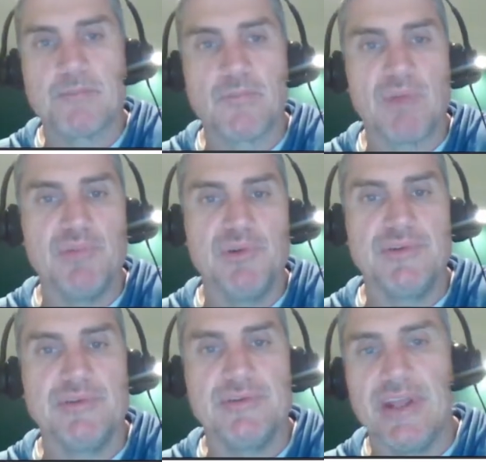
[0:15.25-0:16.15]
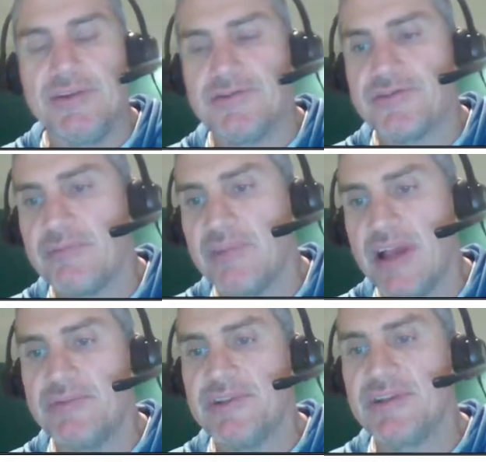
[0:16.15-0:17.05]
Putin and Trump, how
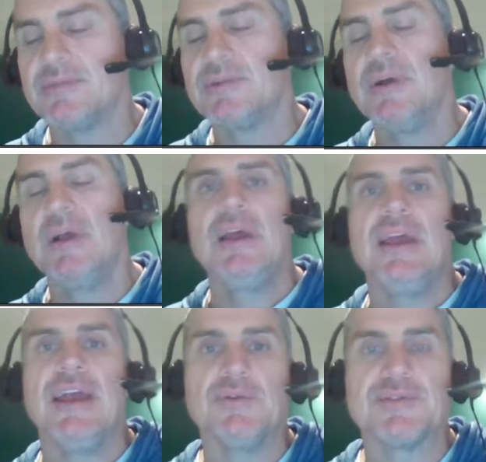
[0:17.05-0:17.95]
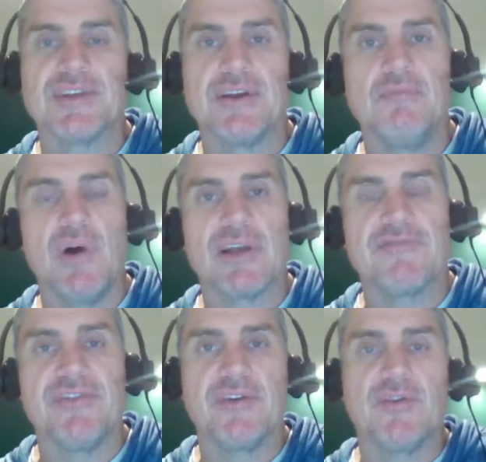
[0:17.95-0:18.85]
predictable, and also my
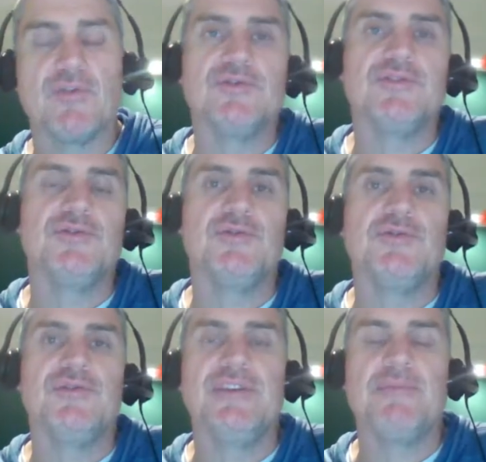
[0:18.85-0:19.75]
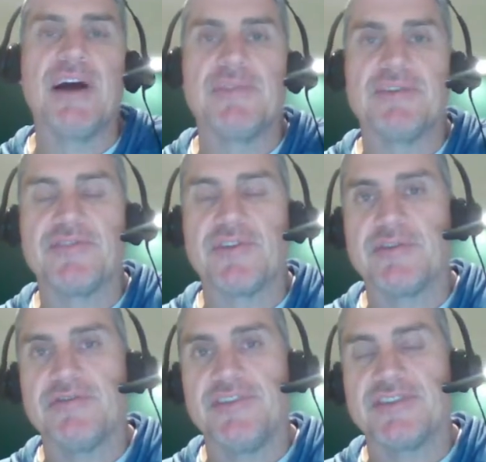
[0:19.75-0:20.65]
phone call to the Department of Foreign
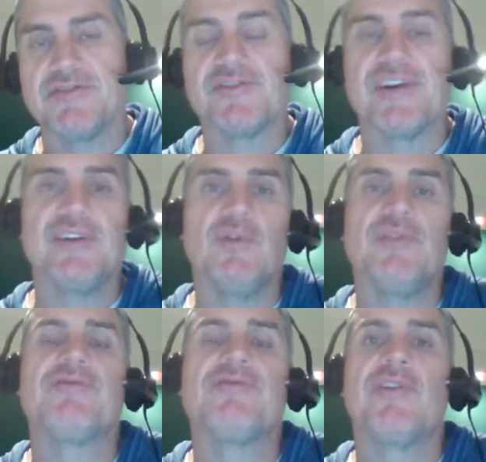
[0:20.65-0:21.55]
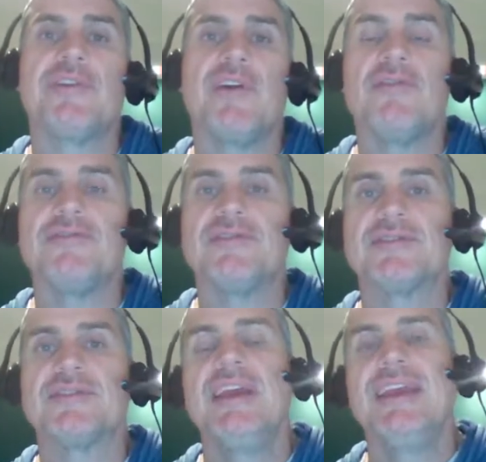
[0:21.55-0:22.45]
Affairs and Trade, or the Foreign
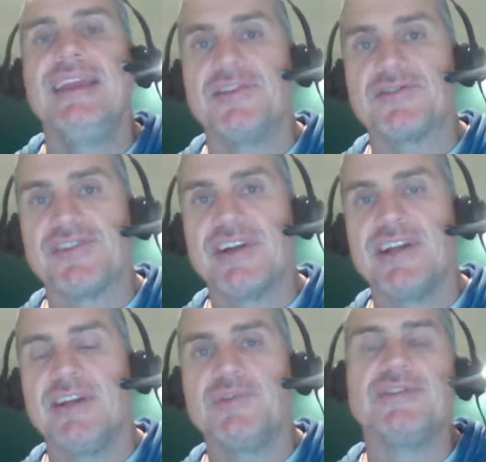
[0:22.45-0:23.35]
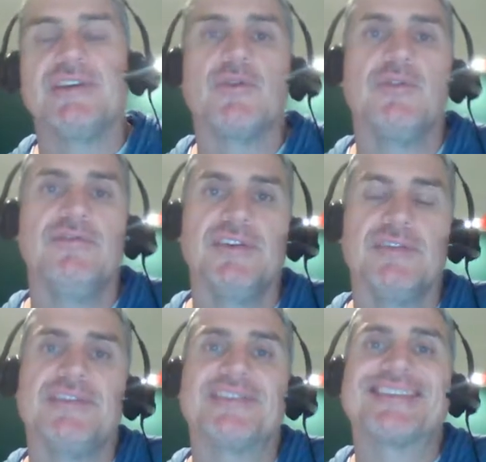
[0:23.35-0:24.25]
Office in Australia, which is the equivalent
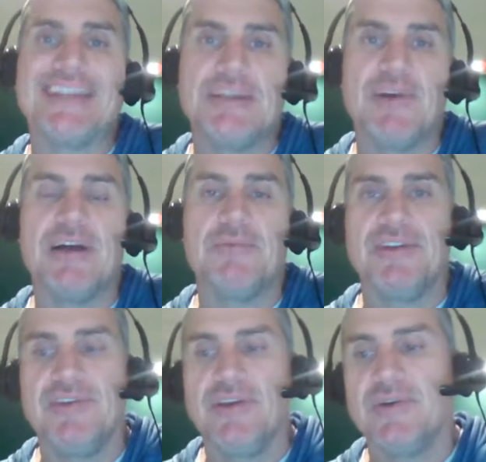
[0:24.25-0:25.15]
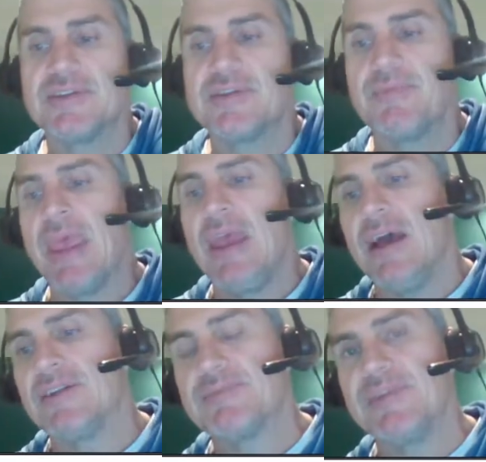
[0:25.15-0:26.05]
of the State Department in the US.
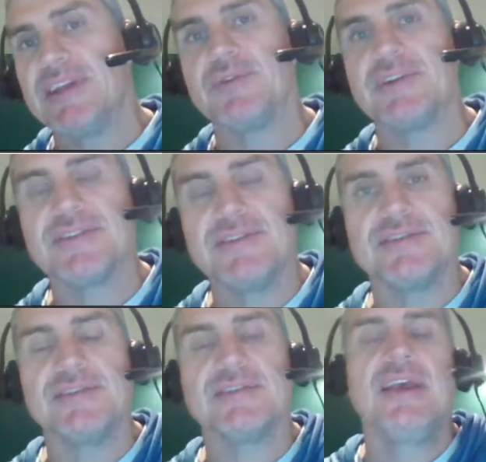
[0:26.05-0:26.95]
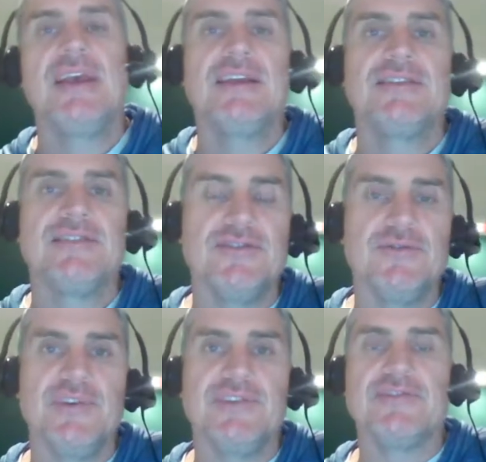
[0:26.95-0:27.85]
And I speak to an assistant to do
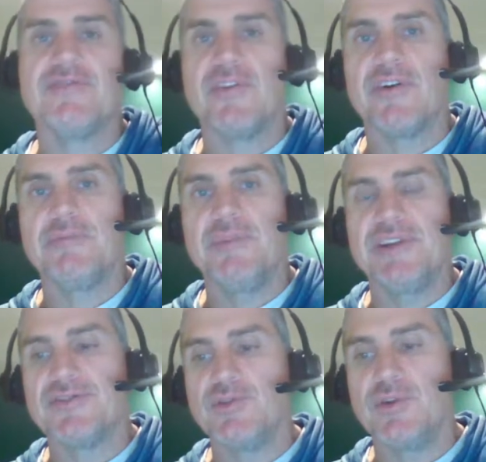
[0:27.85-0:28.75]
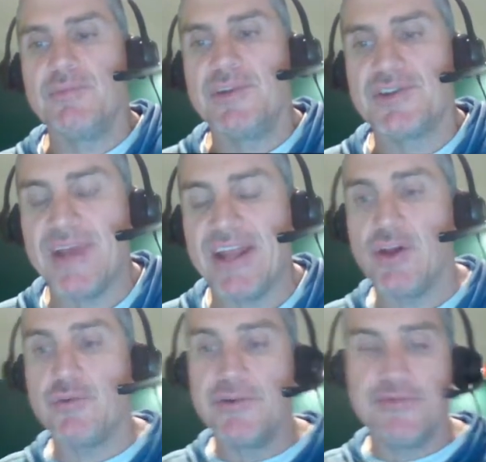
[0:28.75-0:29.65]
with Foreign Minister Julie Bishop and
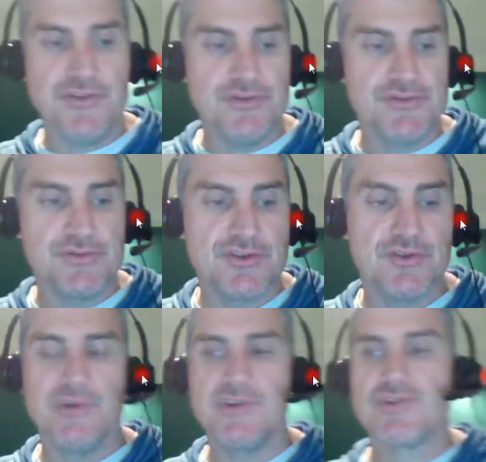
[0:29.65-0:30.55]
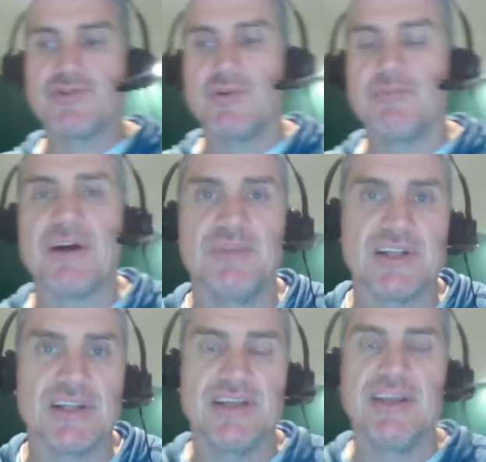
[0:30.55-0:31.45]
her refusal to ensure
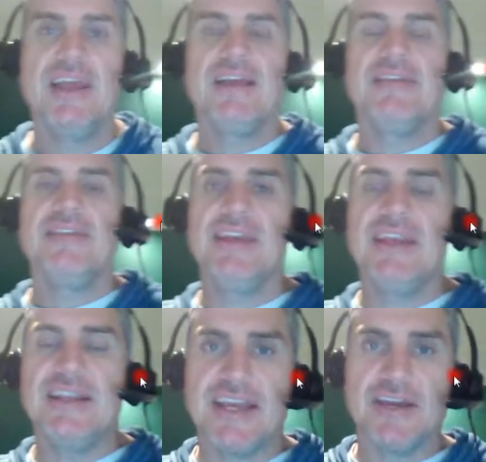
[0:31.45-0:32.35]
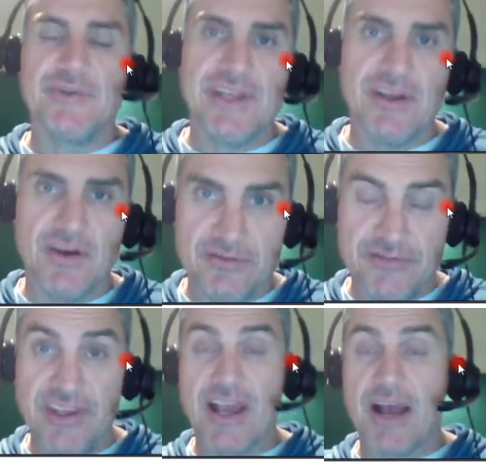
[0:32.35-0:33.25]
publicly the integrity of
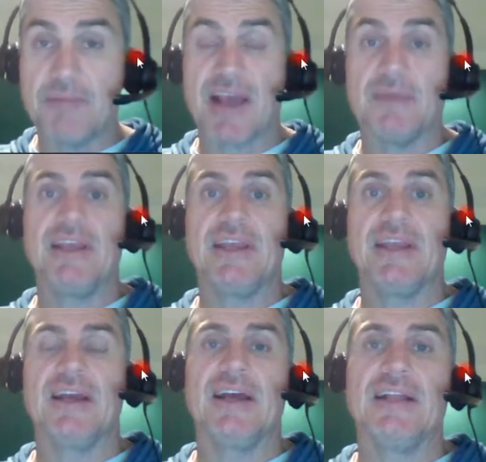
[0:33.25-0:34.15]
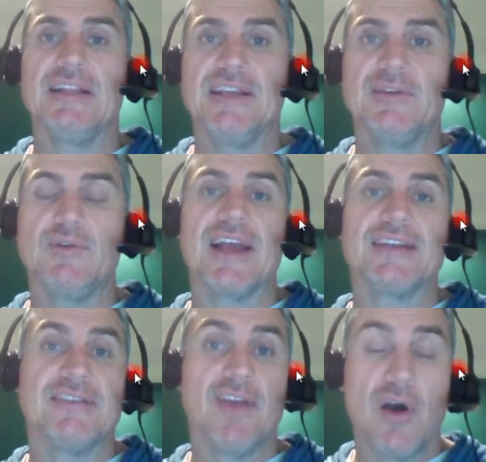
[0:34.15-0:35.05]
the upcoming legal case
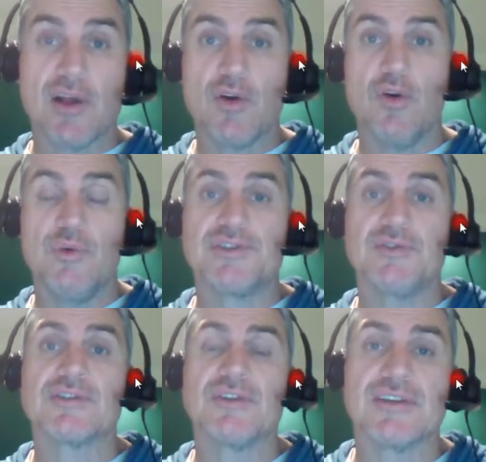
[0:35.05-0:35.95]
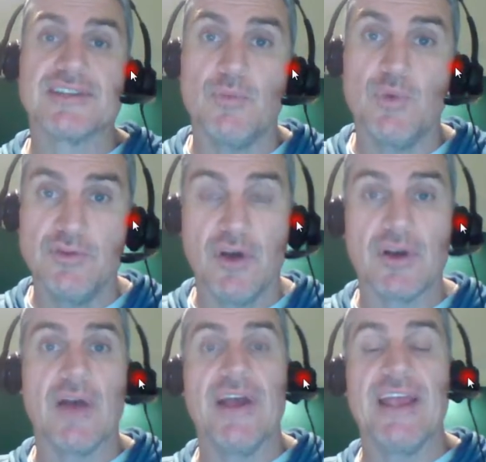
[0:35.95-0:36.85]
in the High Court, which looks like it will not
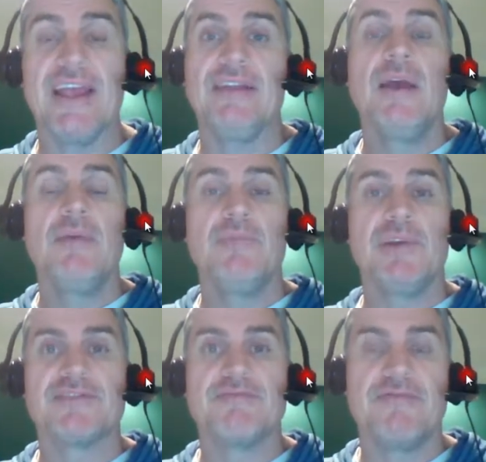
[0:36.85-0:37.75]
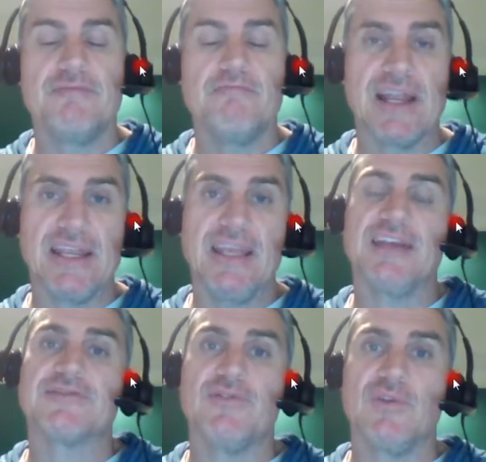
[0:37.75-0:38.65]
go ahead because money
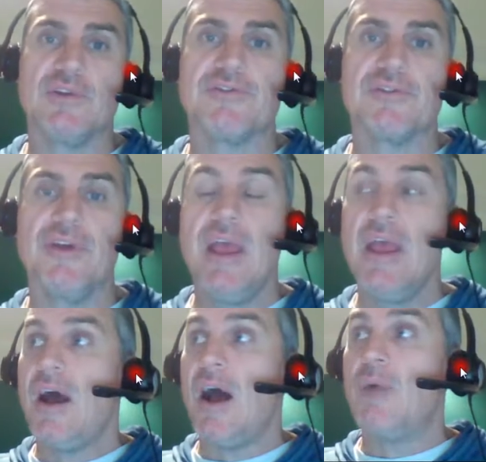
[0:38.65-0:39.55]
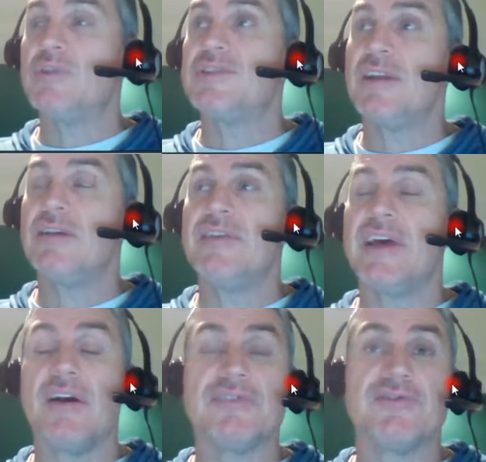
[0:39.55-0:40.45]
has fallen through. I will tell you
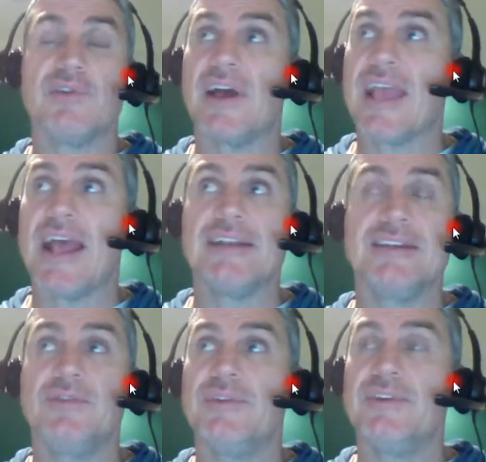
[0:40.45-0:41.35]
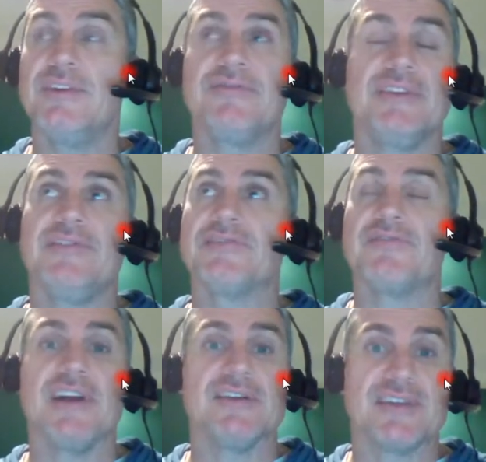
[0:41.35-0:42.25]
that I thought I can't deal with it if this
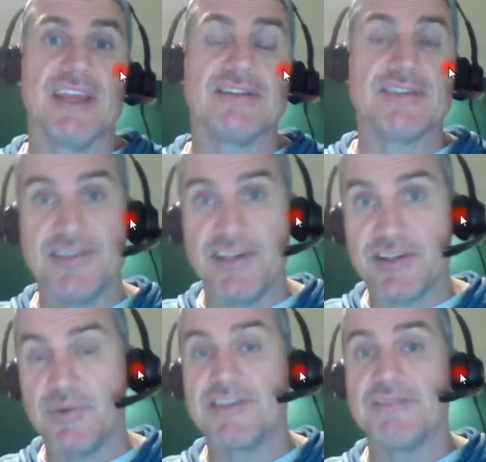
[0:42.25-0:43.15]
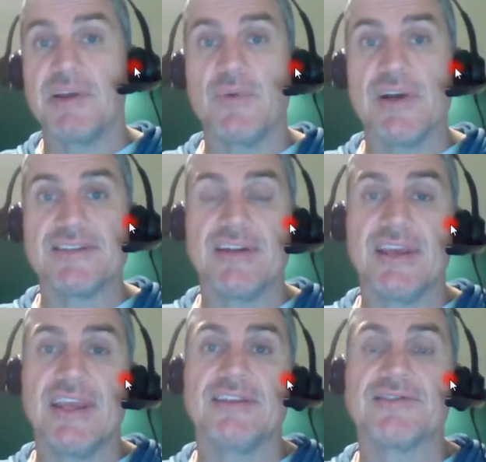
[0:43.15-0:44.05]
fails again. So 6 weeks have been wasted
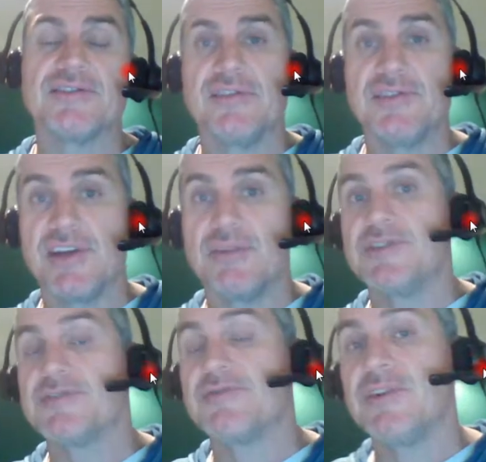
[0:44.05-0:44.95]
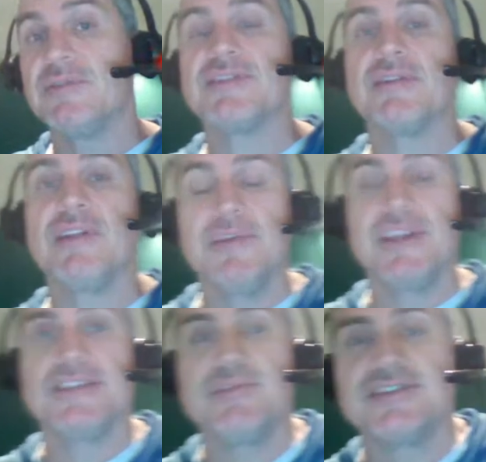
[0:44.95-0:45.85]
again. It's not the gentleman's fault. It's a
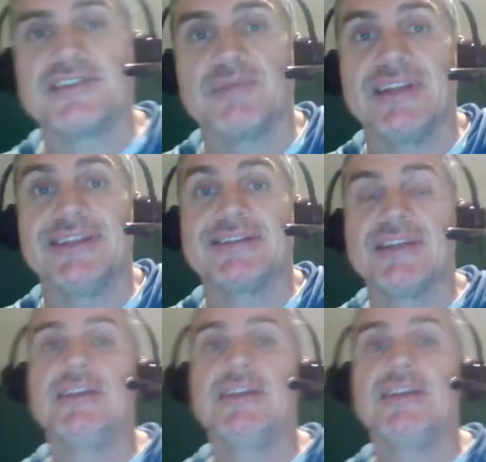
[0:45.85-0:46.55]
Lebanese businessman in Sydney.